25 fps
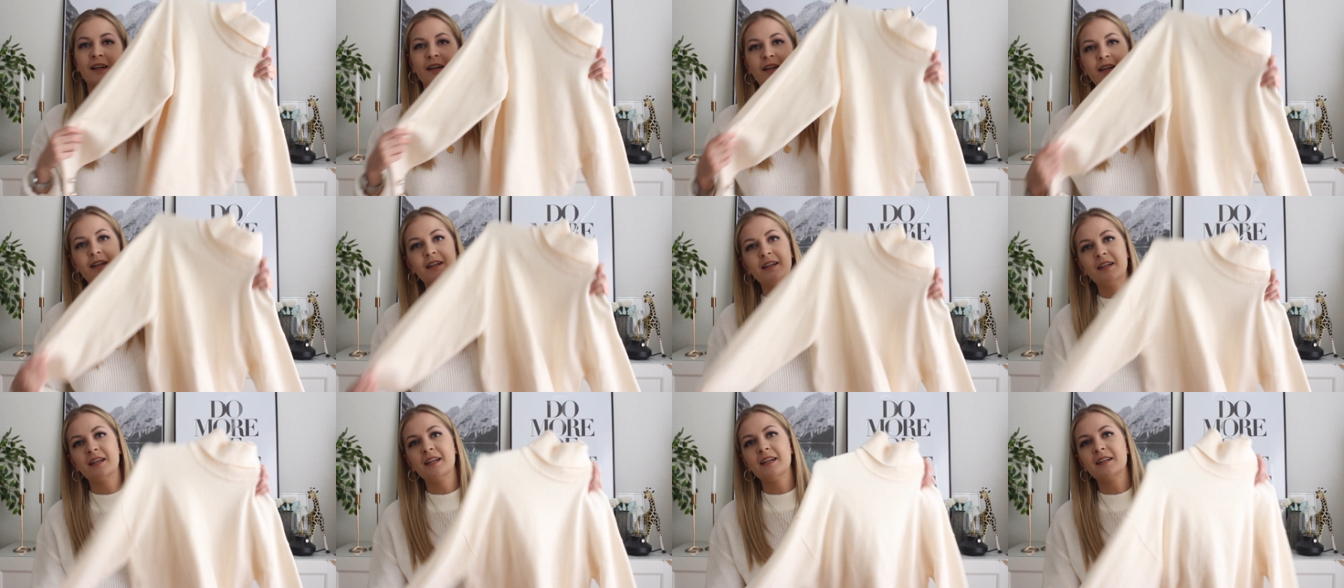
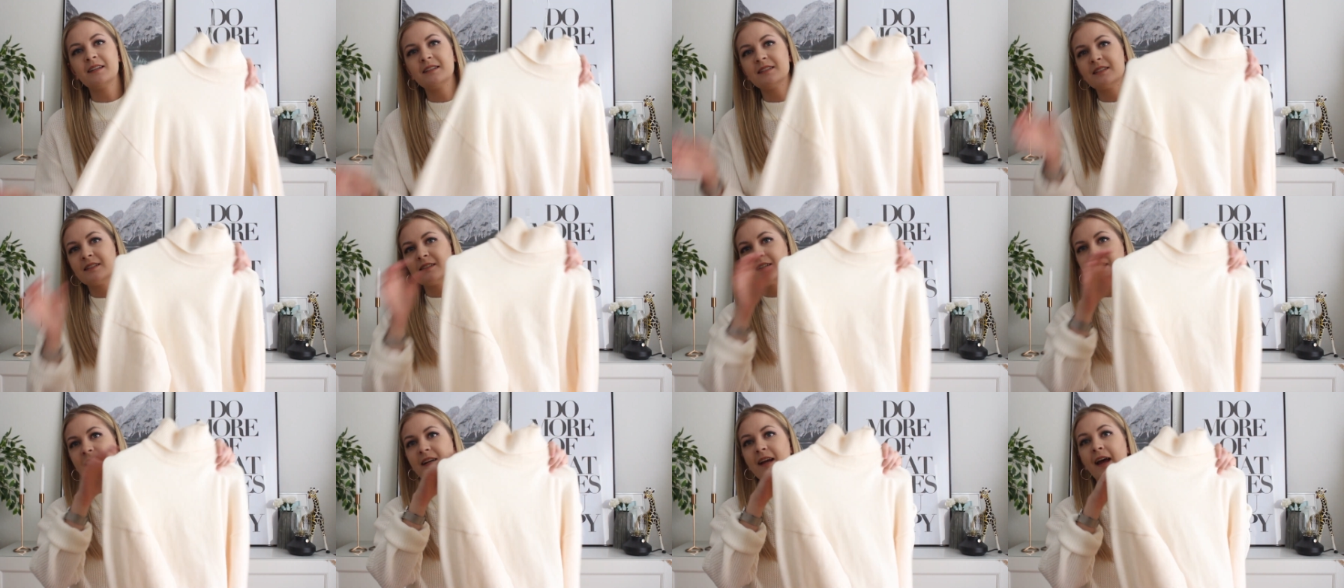
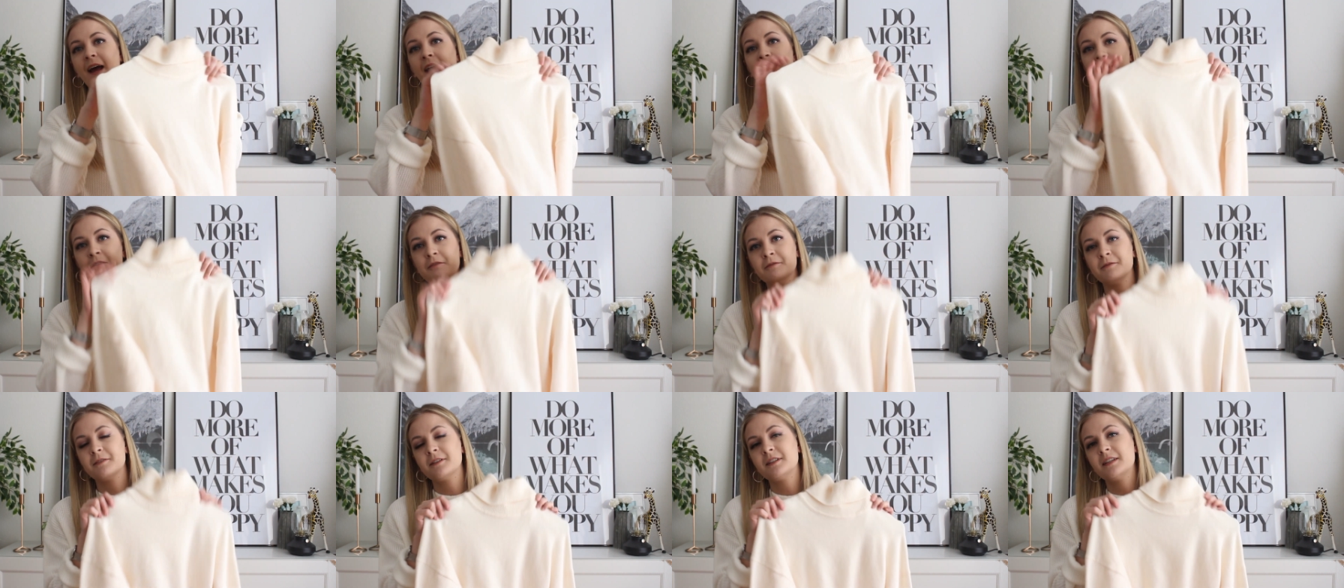knit that
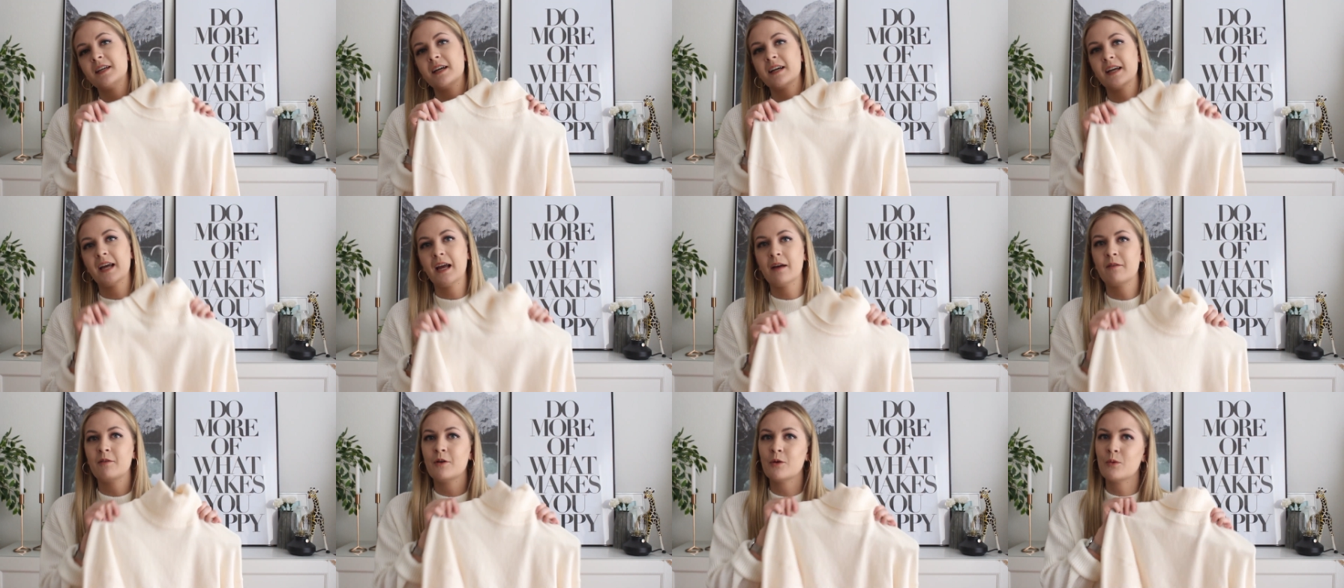I feel like
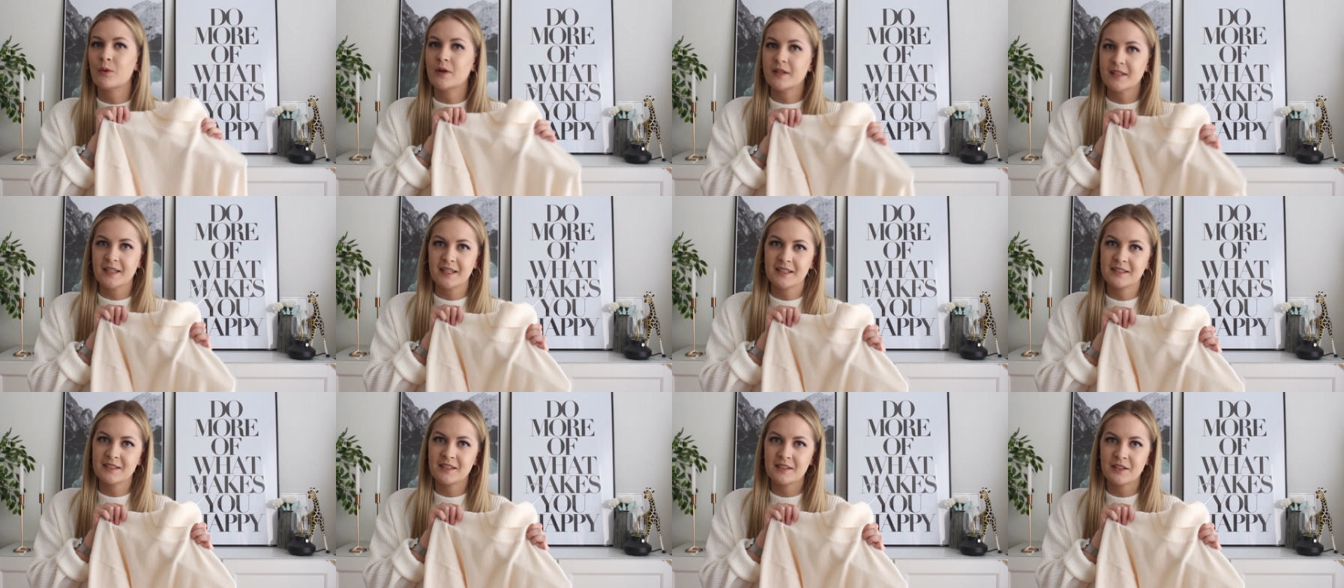everyone
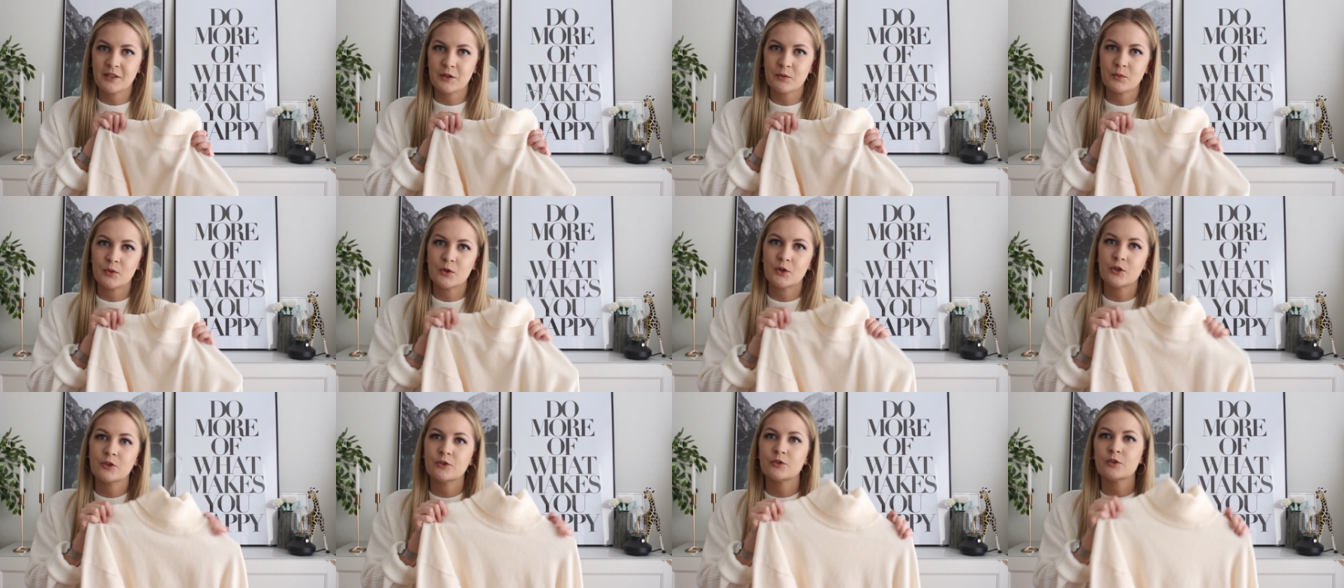needs in their
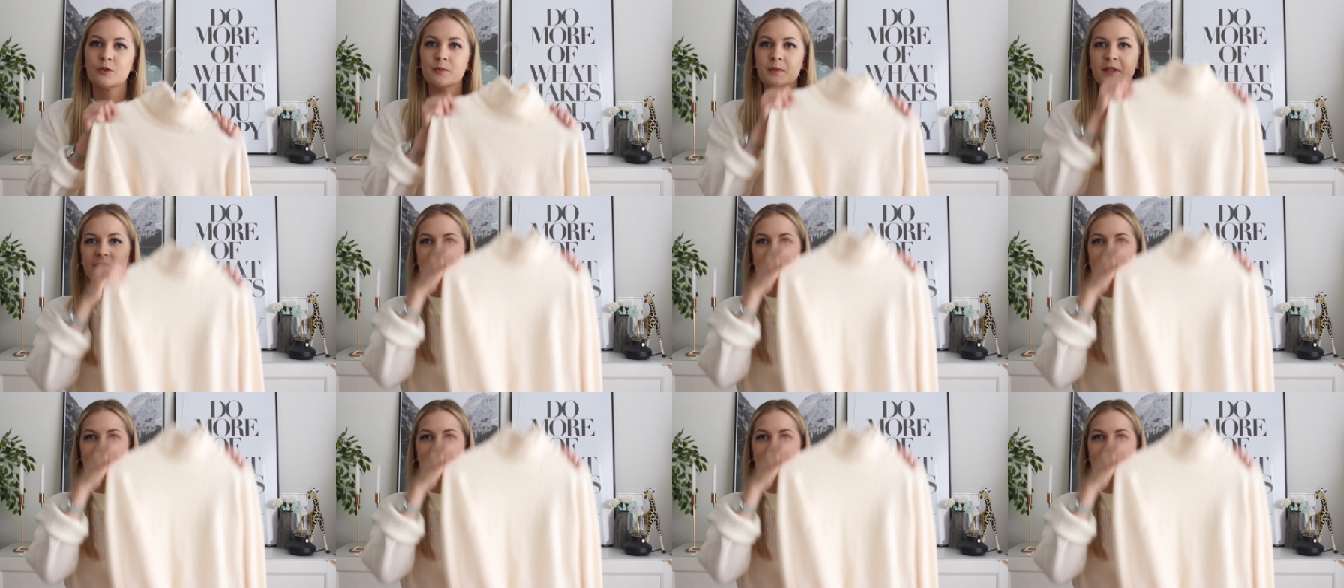wardrobe.